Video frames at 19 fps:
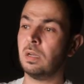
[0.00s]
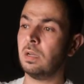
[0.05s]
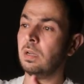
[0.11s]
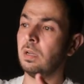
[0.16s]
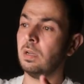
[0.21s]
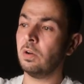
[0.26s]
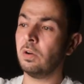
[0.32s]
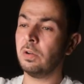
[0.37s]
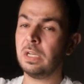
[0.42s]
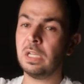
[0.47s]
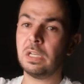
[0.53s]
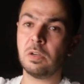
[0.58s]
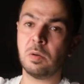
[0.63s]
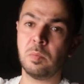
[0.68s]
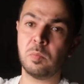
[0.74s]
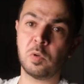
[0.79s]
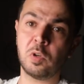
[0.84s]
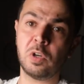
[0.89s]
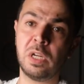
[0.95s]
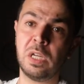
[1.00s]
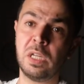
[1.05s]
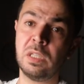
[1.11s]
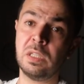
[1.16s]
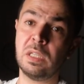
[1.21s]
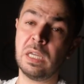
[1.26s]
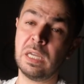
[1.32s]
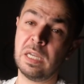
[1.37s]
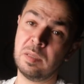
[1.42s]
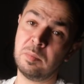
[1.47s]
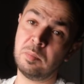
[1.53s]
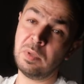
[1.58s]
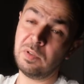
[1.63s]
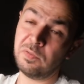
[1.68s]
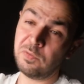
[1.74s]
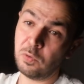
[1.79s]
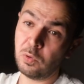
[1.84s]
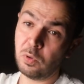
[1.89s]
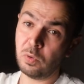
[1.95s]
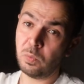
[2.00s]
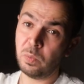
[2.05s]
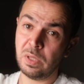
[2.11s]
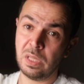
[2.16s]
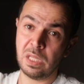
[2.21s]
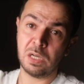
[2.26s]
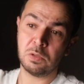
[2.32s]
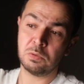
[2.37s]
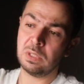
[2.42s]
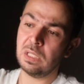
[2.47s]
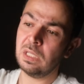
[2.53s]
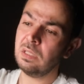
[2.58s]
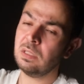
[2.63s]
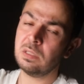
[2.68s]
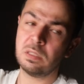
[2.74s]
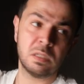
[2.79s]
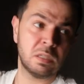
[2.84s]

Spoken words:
honeycomb grid and before without it.